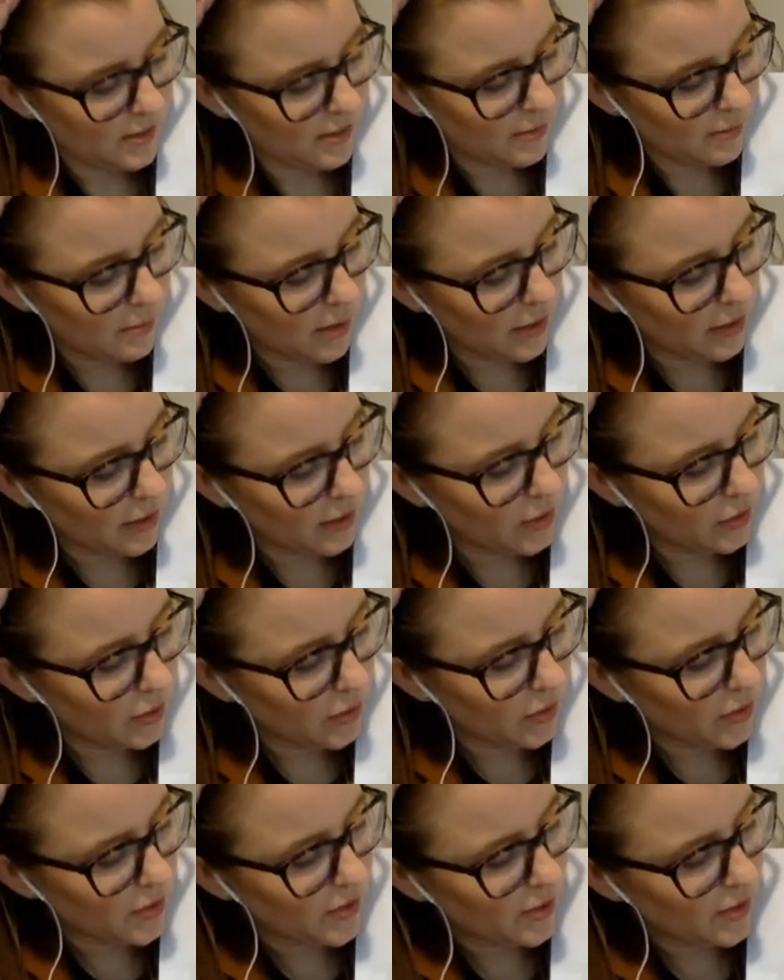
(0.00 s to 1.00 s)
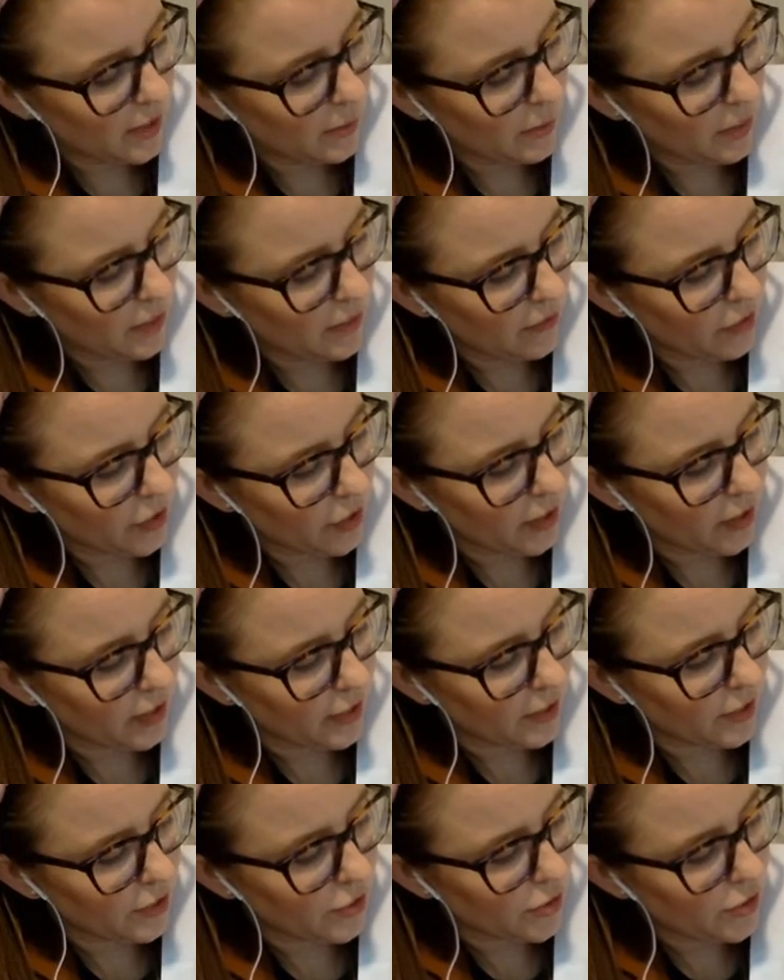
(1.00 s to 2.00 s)
molecules can be converted
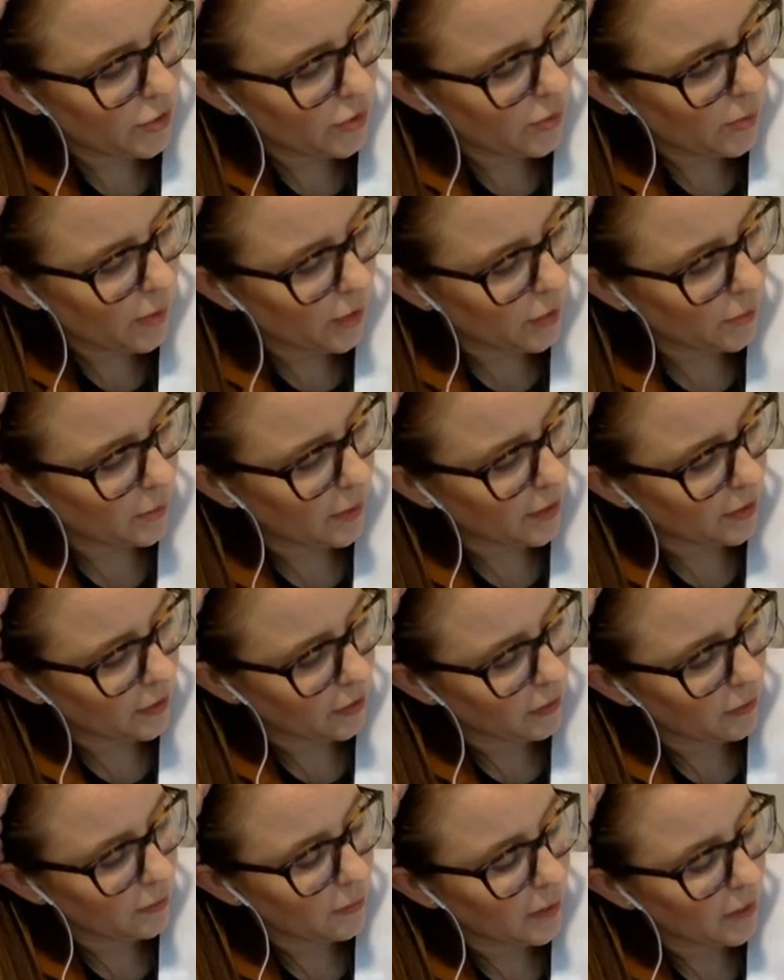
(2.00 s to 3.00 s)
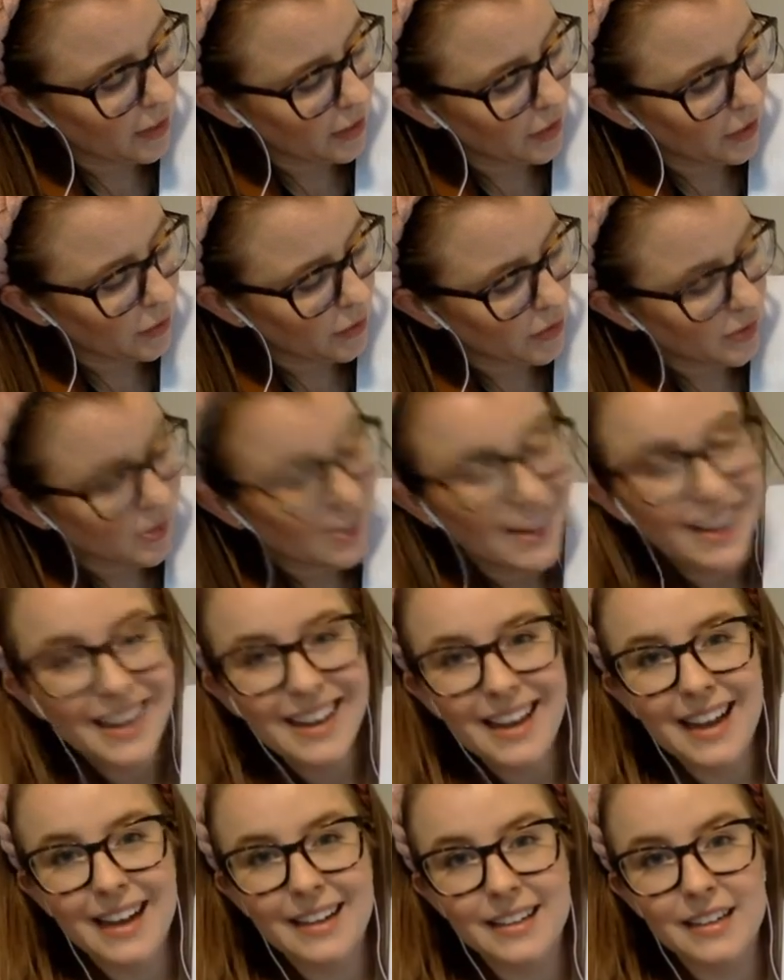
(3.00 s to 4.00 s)
into 2 water molecules
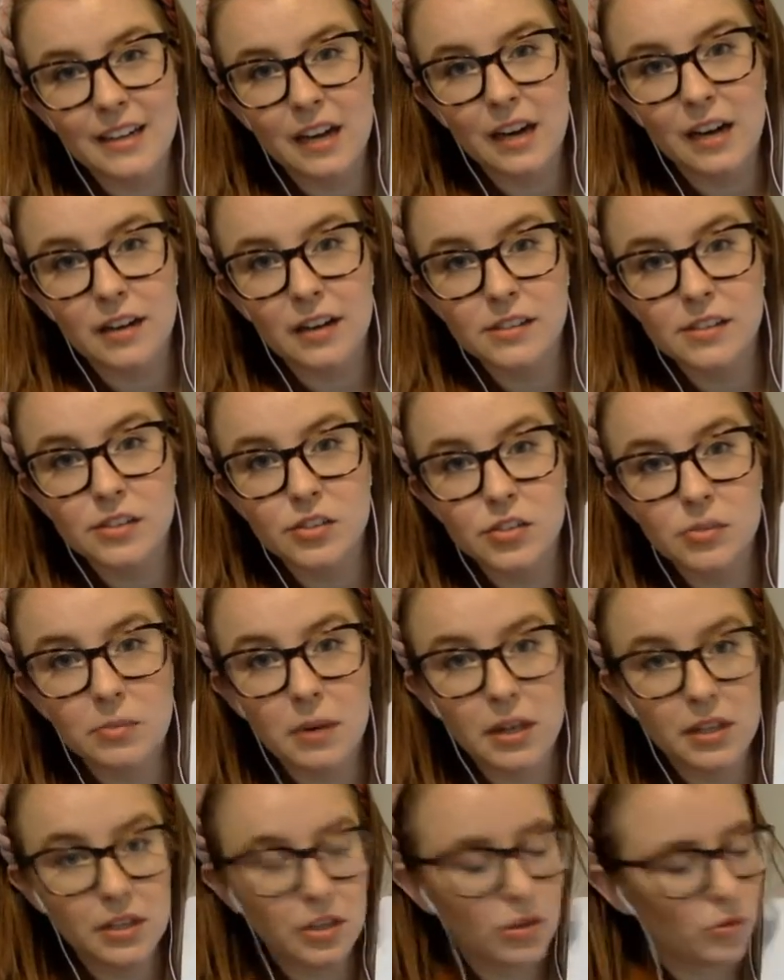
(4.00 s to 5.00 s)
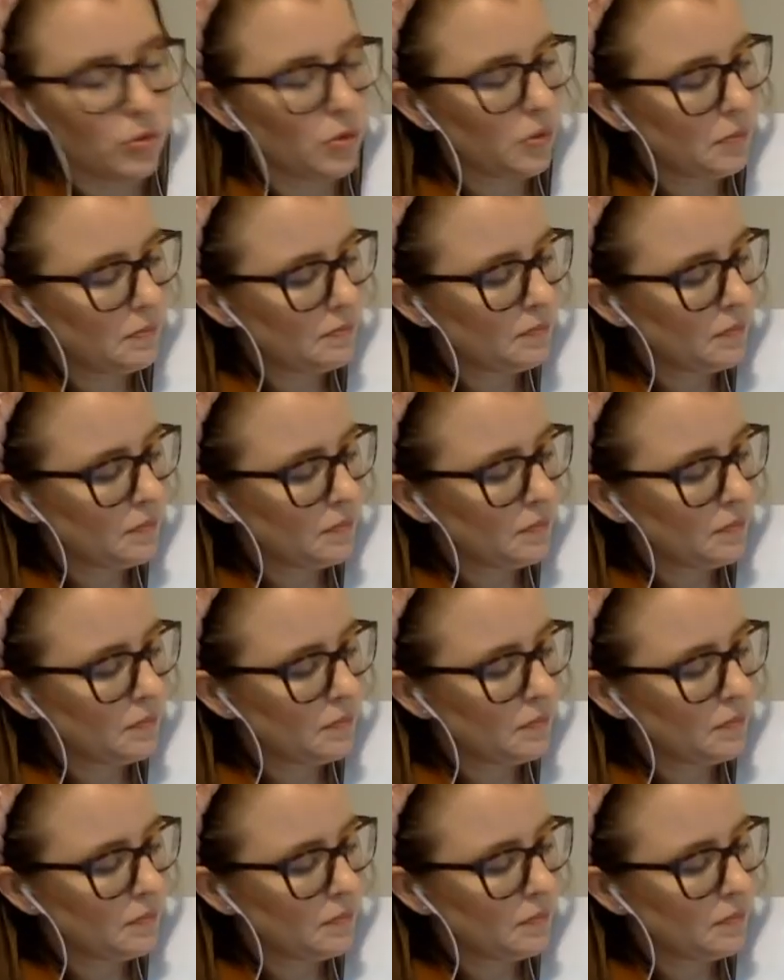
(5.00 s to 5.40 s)
and an oxygen molecule.